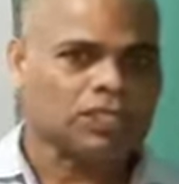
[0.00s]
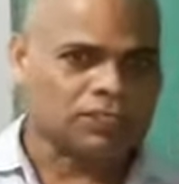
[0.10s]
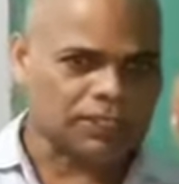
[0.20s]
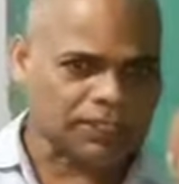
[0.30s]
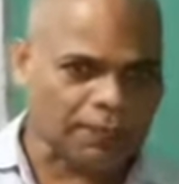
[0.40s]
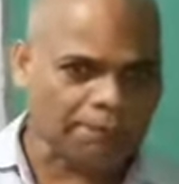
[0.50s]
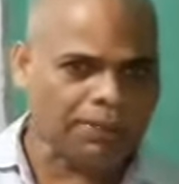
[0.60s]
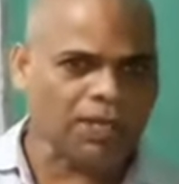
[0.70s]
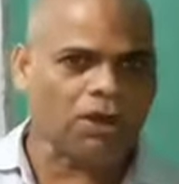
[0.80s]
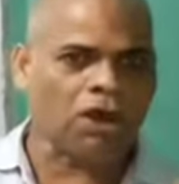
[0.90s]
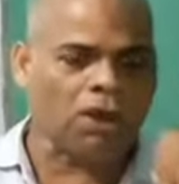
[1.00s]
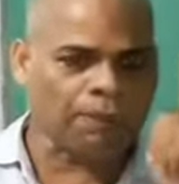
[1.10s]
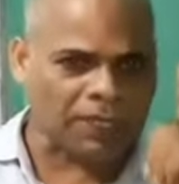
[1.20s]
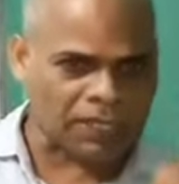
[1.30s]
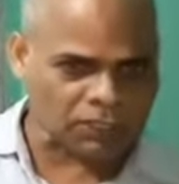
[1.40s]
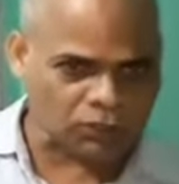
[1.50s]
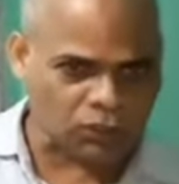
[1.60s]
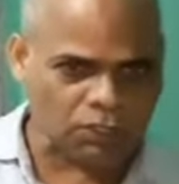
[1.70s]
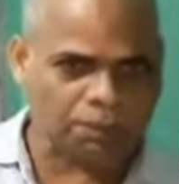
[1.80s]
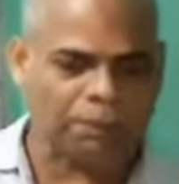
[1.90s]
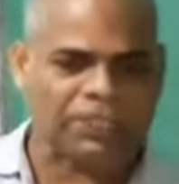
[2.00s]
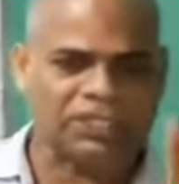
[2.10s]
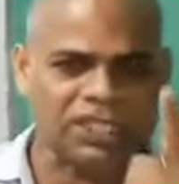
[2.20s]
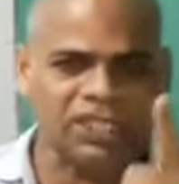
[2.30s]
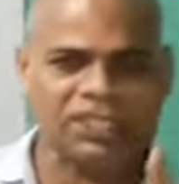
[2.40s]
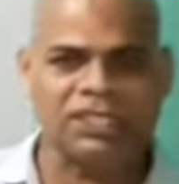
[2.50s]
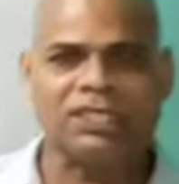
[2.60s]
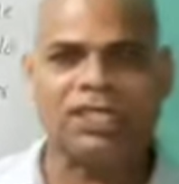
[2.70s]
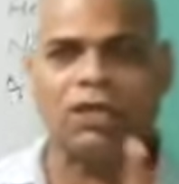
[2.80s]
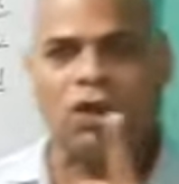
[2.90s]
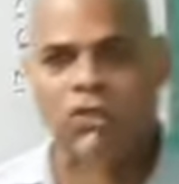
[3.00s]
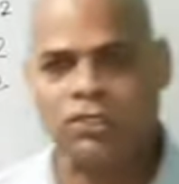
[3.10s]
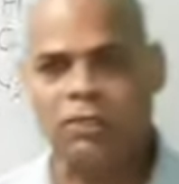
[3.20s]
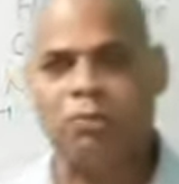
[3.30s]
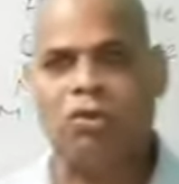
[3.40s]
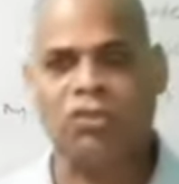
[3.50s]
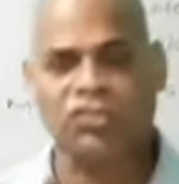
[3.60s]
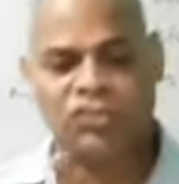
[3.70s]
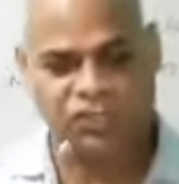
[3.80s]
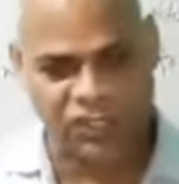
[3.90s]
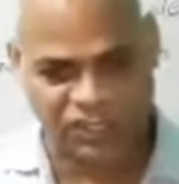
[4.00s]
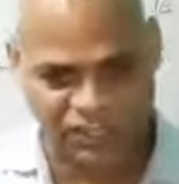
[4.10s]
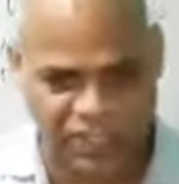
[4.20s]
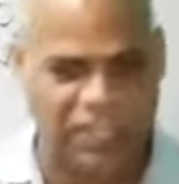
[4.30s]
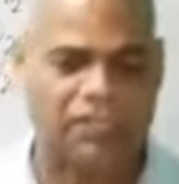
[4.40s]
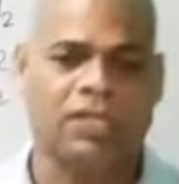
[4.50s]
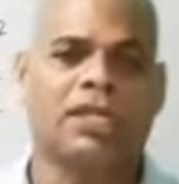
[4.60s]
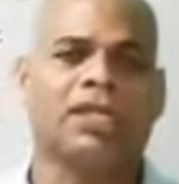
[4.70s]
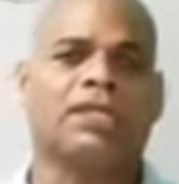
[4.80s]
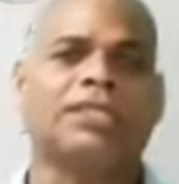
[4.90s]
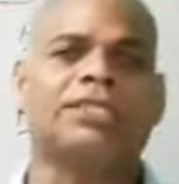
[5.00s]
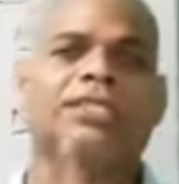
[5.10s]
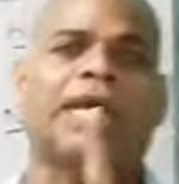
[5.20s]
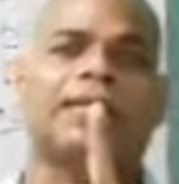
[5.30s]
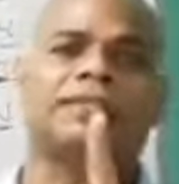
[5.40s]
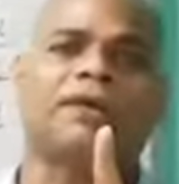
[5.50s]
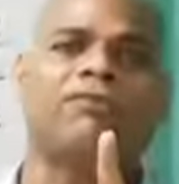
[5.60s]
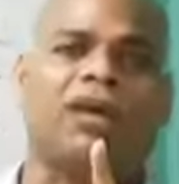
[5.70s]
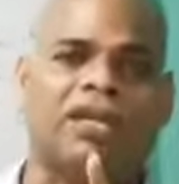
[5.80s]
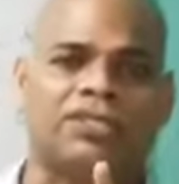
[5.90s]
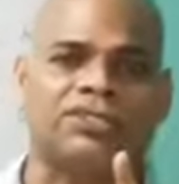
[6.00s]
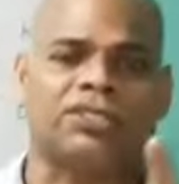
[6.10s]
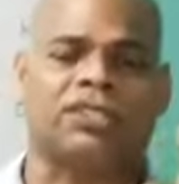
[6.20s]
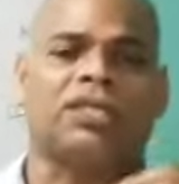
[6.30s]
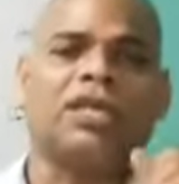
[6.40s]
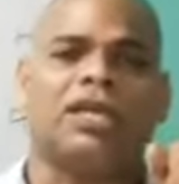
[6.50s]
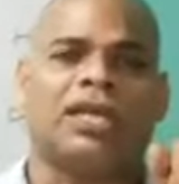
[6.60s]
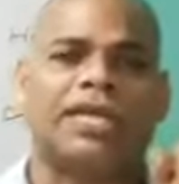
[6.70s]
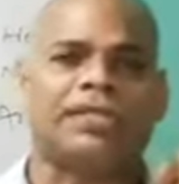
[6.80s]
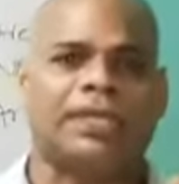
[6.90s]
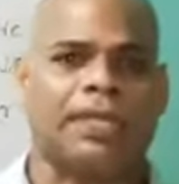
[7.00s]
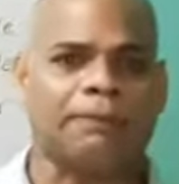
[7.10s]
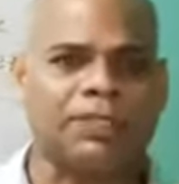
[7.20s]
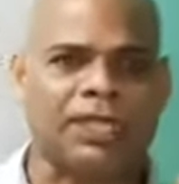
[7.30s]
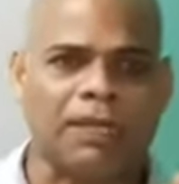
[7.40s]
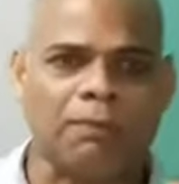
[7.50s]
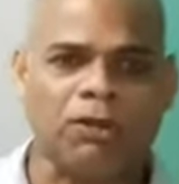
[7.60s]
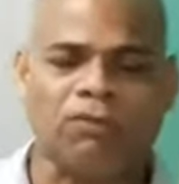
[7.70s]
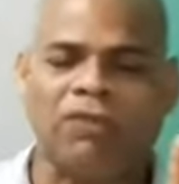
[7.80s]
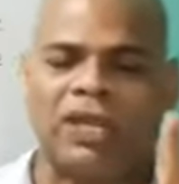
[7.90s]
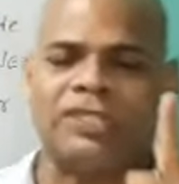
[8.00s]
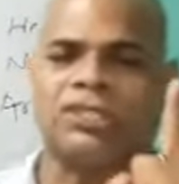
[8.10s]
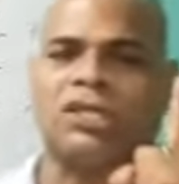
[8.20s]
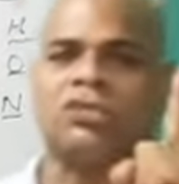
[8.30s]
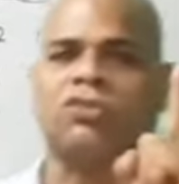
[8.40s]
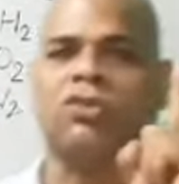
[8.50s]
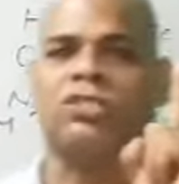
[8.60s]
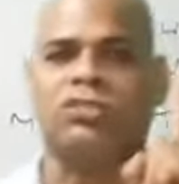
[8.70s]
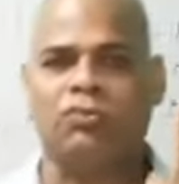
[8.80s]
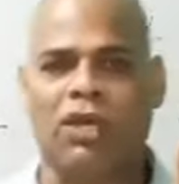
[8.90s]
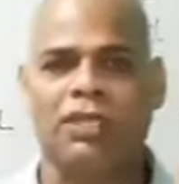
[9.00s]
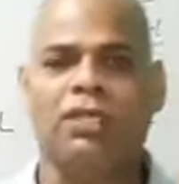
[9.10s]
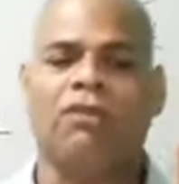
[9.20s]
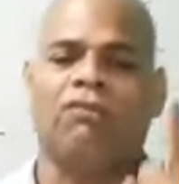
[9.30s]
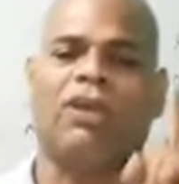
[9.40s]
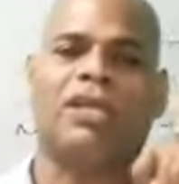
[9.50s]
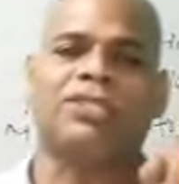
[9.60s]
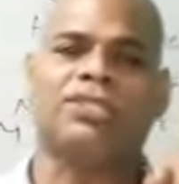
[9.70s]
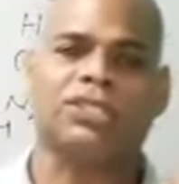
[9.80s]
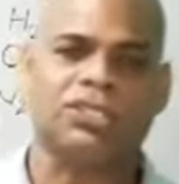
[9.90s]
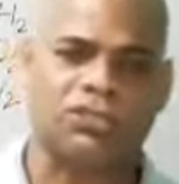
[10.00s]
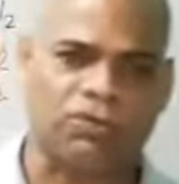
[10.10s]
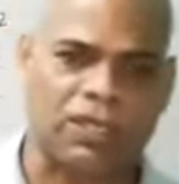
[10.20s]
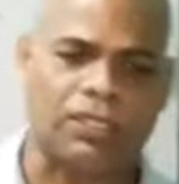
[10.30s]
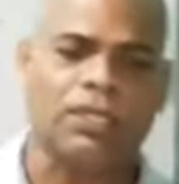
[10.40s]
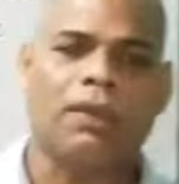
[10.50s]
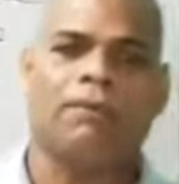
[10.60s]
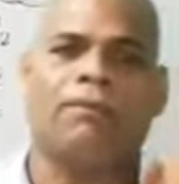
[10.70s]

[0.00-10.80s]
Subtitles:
The number of electrons present in their outermost shell decide the valency. Like if the number of valence electron is 1, valency is 1.